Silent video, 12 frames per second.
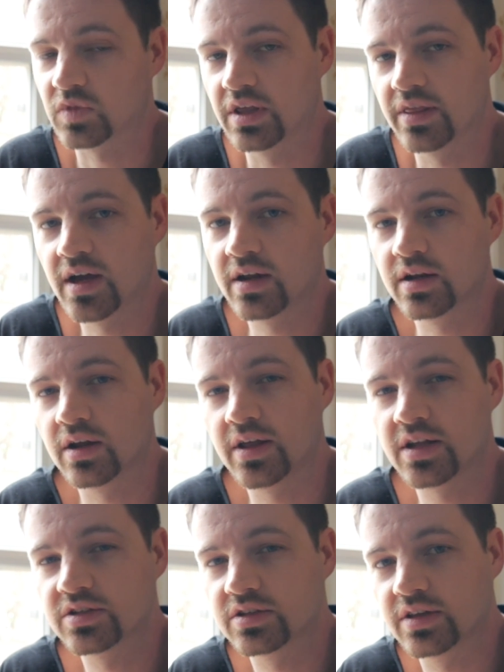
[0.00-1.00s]

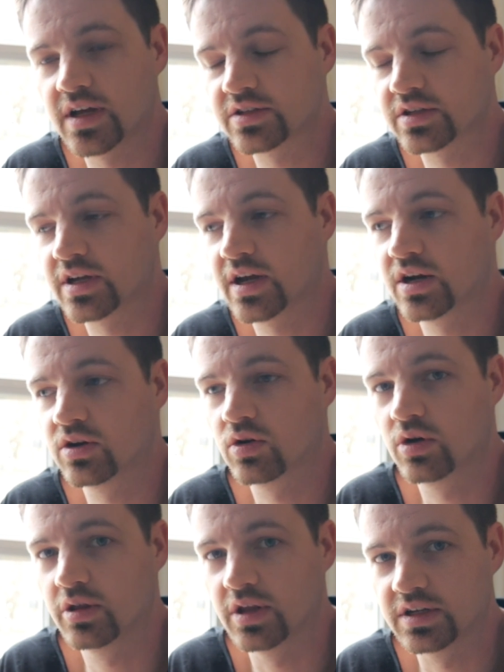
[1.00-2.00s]
That's a
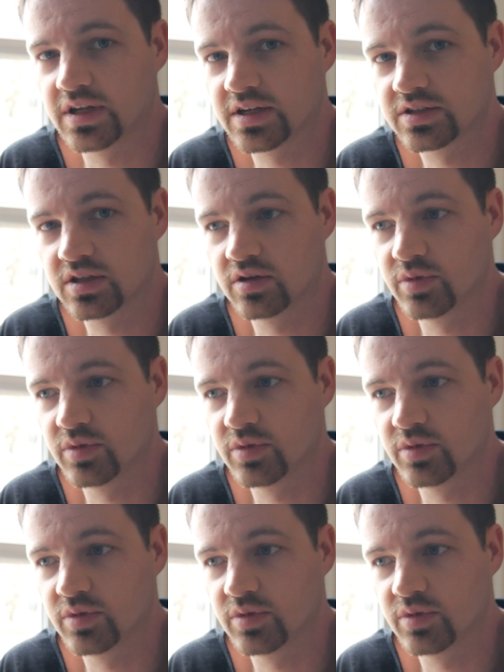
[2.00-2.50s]
category that Tesla